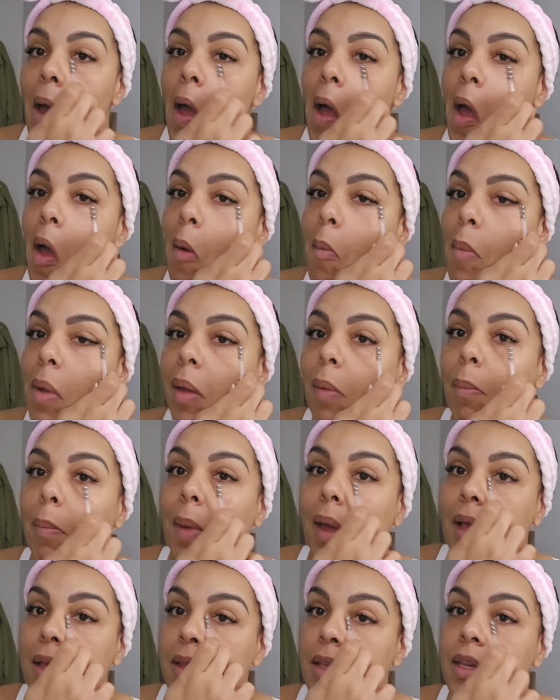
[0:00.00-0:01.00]
it
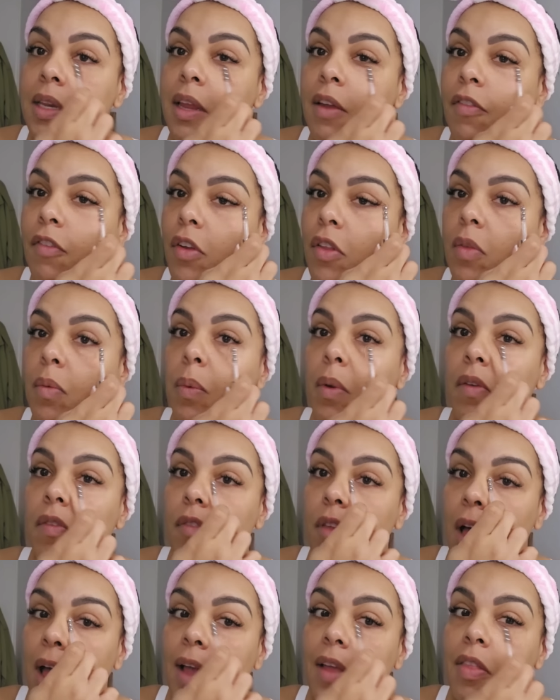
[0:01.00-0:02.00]
makes a difference
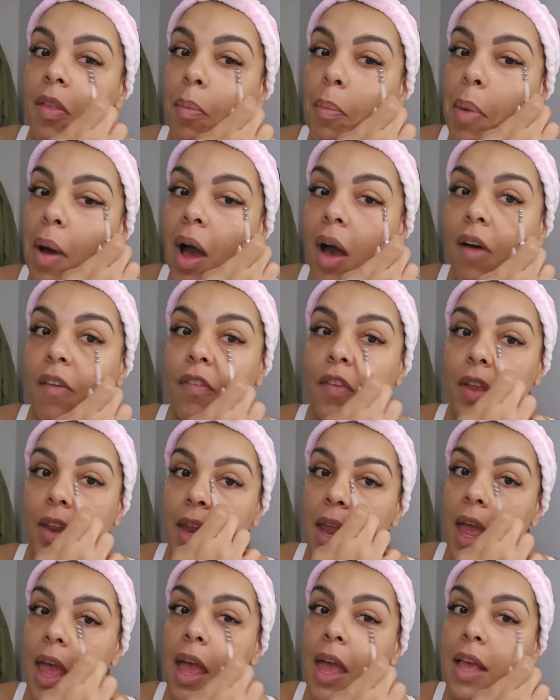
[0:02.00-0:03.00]
with like the
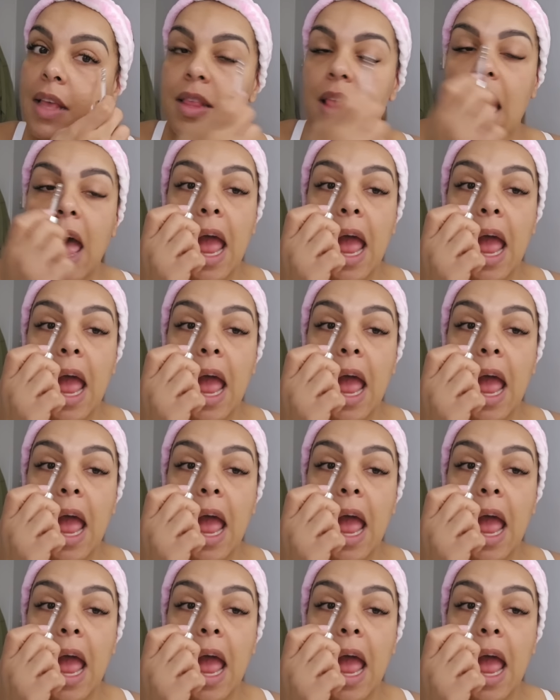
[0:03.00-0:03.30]
puffiness.